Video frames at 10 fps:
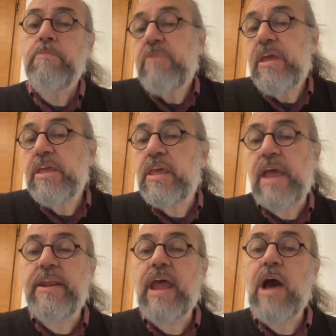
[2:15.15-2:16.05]
They
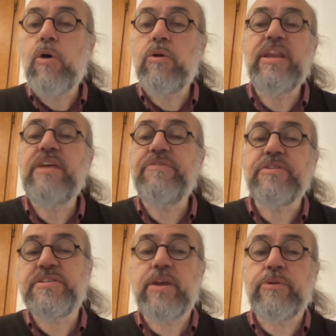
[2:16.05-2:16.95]
can now leave the
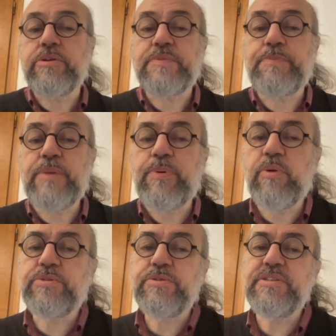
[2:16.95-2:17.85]
serious
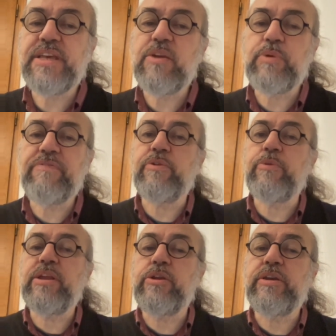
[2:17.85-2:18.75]
people to deal with the
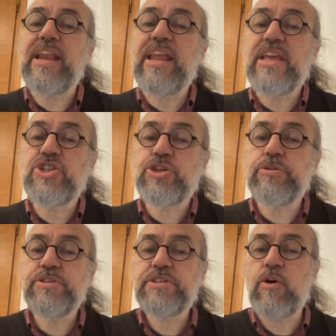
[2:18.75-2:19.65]

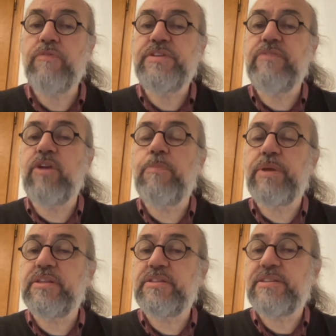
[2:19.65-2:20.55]
regulations of
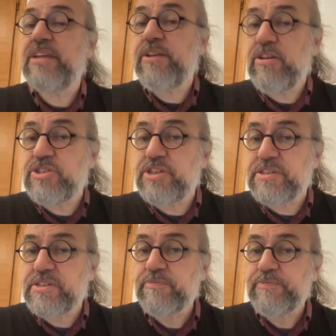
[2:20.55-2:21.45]
developing technologies.